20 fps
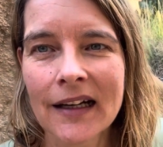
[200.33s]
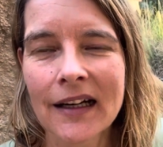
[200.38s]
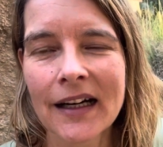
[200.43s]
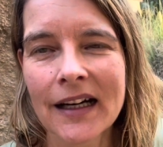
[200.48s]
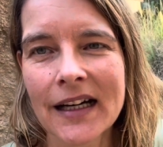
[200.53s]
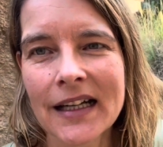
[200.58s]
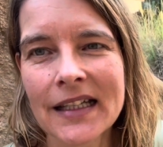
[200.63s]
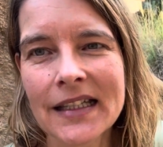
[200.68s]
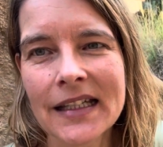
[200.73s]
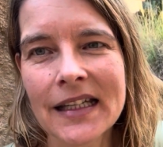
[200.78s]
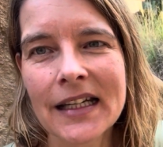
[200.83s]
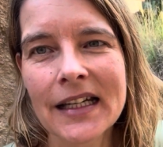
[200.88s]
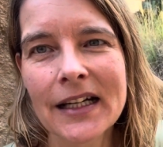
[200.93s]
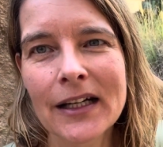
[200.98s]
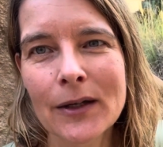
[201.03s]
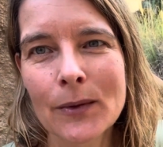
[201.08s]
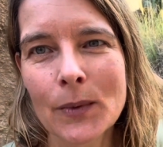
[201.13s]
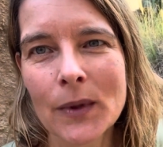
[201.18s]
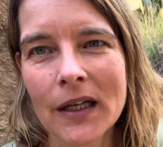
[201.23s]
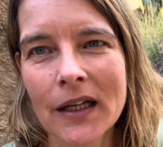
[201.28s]
idea,
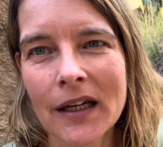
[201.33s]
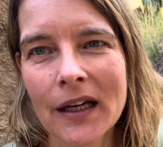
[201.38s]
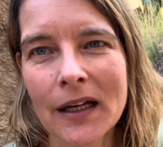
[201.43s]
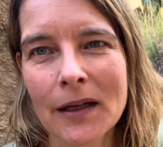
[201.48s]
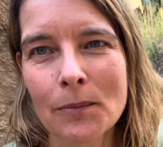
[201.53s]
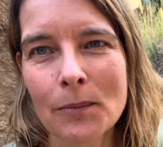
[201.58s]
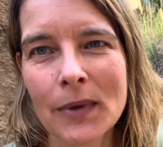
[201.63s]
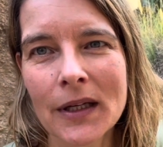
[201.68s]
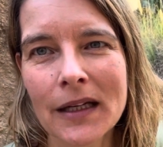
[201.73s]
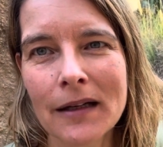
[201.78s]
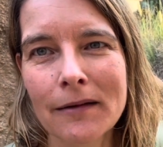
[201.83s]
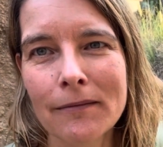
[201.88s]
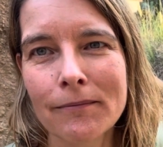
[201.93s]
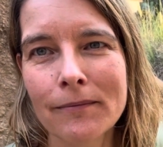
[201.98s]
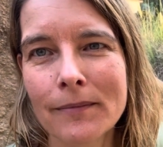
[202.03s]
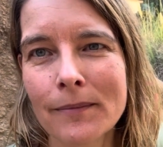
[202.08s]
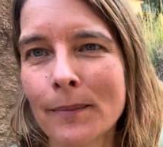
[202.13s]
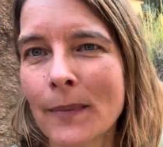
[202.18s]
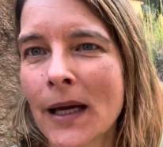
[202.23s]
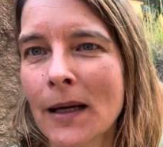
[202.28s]
we can be
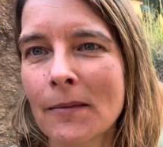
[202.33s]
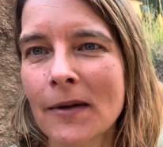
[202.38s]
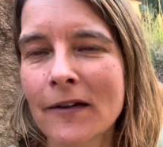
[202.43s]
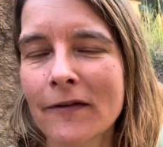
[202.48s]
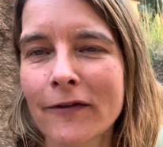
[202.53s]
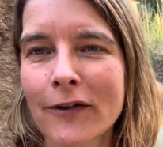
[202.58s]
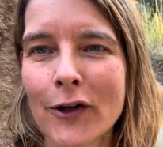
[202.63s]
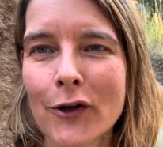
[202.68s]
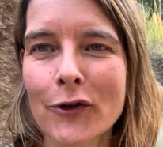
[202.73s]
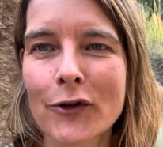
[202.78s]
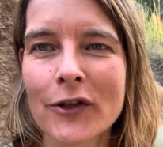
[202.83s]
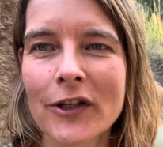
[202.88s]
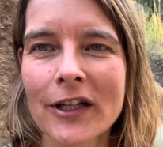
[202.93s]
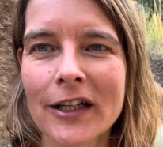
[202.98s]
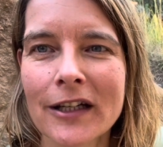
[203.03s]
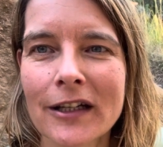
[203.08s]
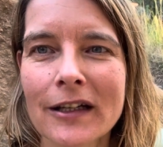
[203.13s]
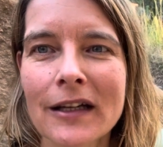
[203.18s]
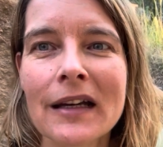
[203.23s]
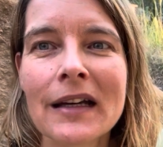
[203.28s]
maybe
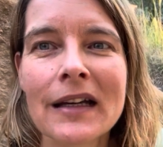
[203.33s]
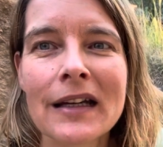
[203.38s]
floating